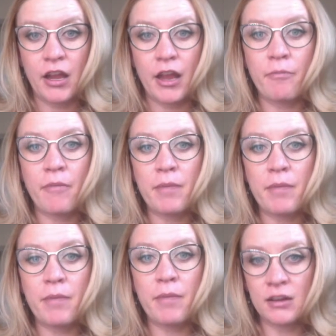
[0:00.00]
It might
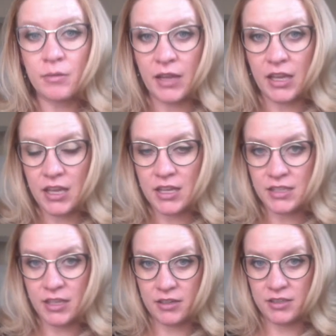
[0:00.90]
be a little bit
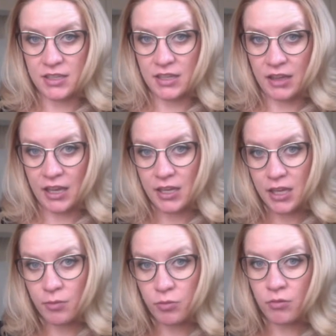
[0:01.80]
easier to like
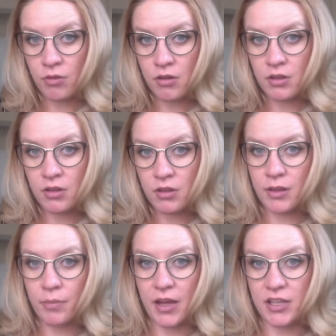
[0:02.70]
keep rolling with
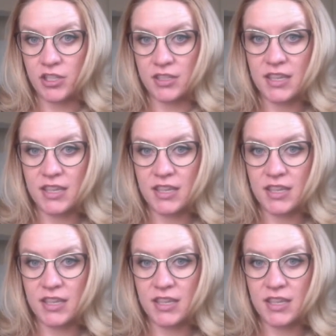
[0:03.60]
the punches.